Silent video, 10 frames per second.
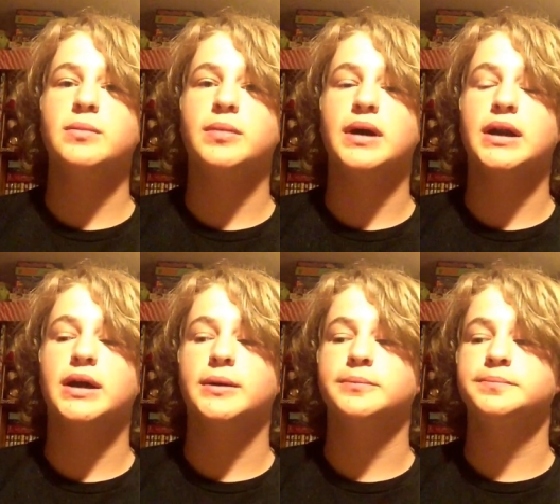but
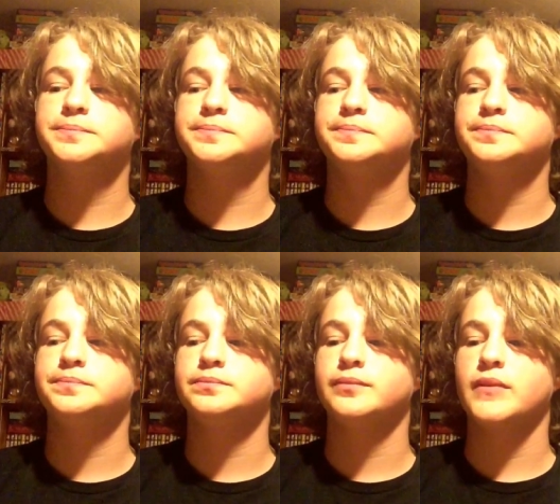um
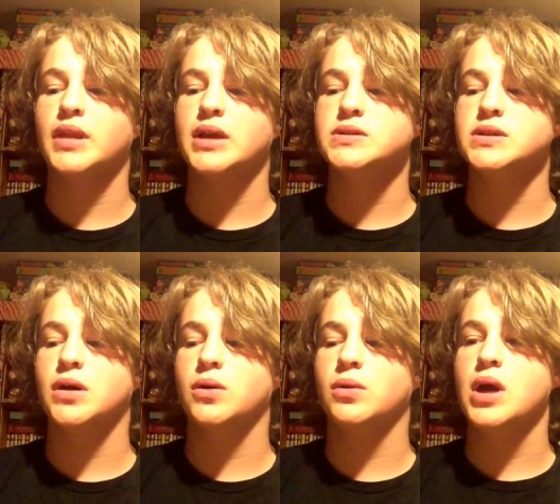
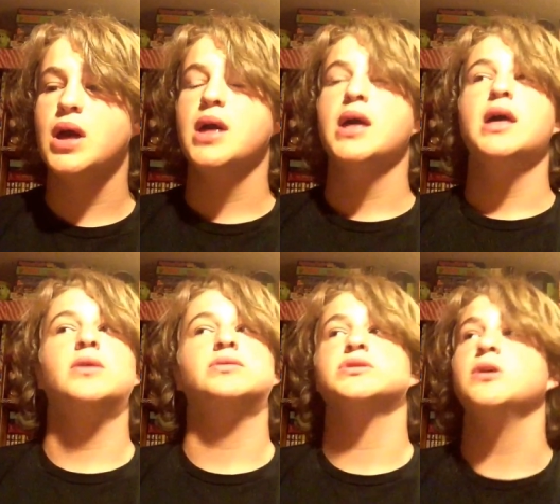so it
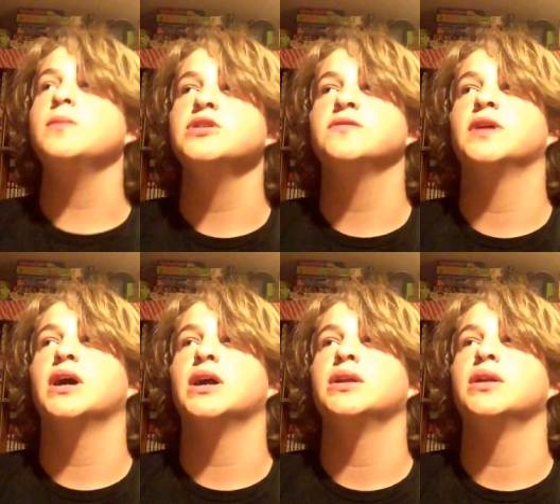was so much
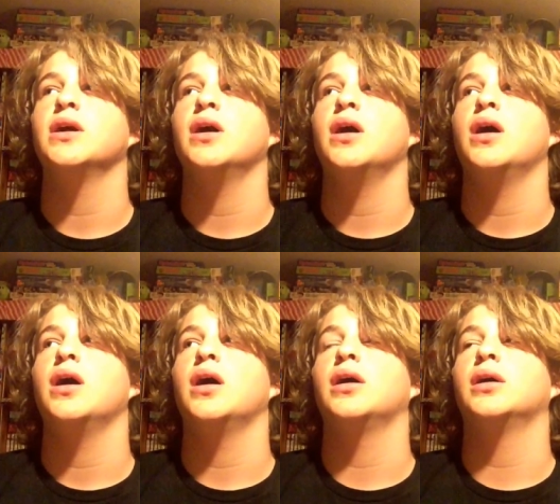fun.
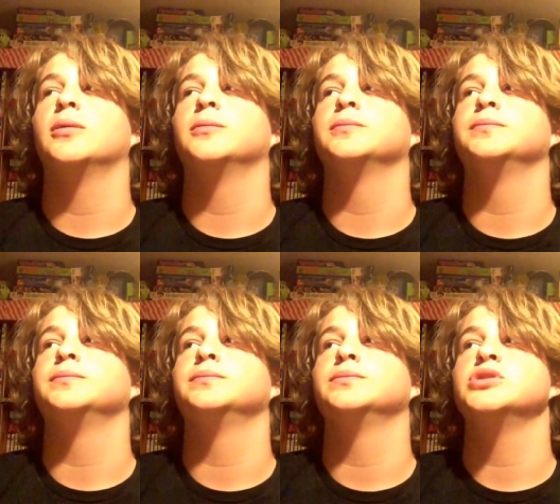Um
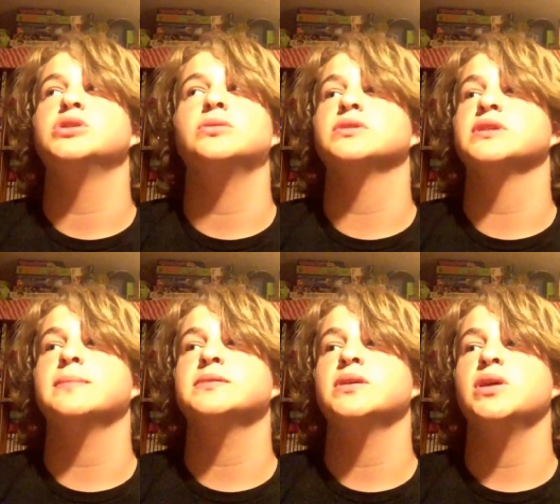she was
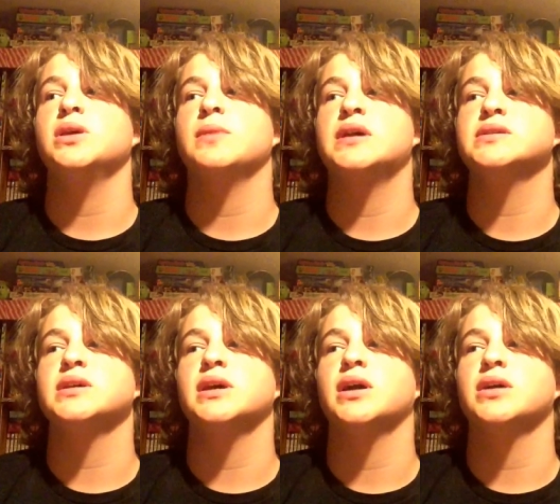absolutely
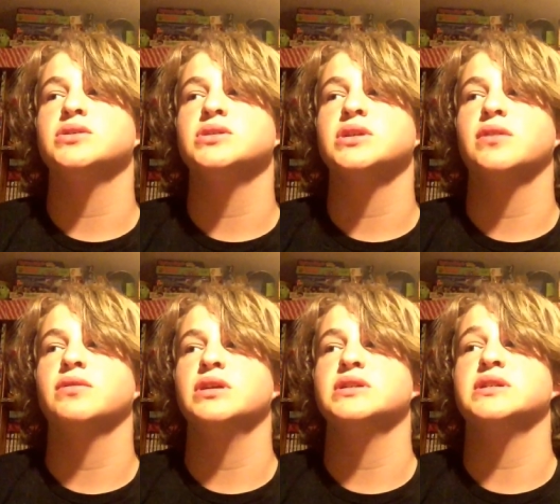amazing. I just got
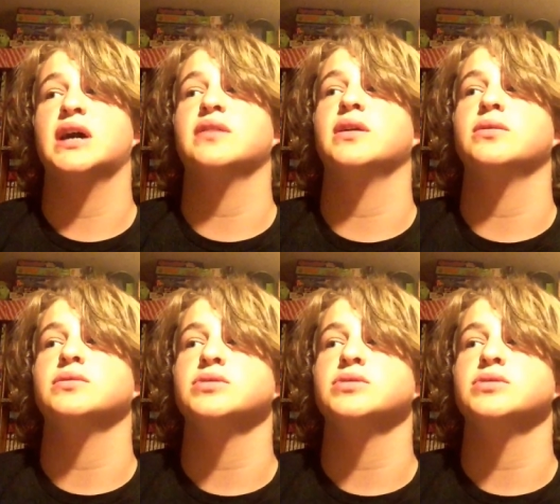really sad that it was